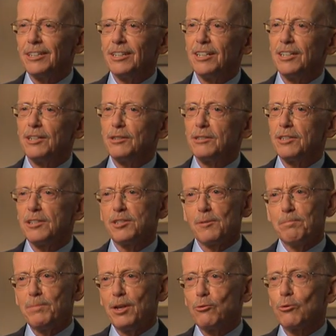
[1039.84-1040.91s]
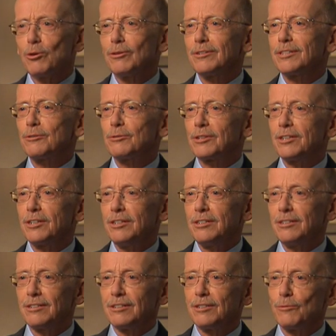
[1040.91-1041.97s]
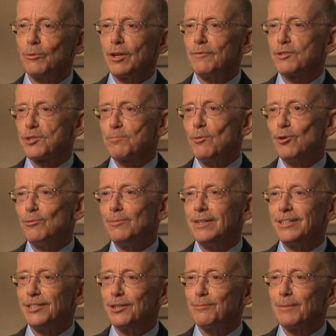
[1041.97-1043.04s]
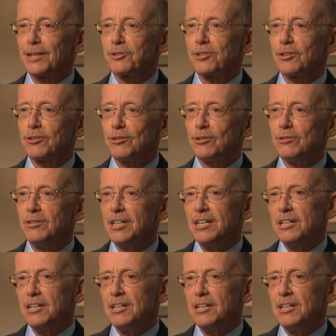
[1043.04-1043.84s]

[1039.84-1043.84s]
Really. It's a big world out there. We have a small mine in Mexico.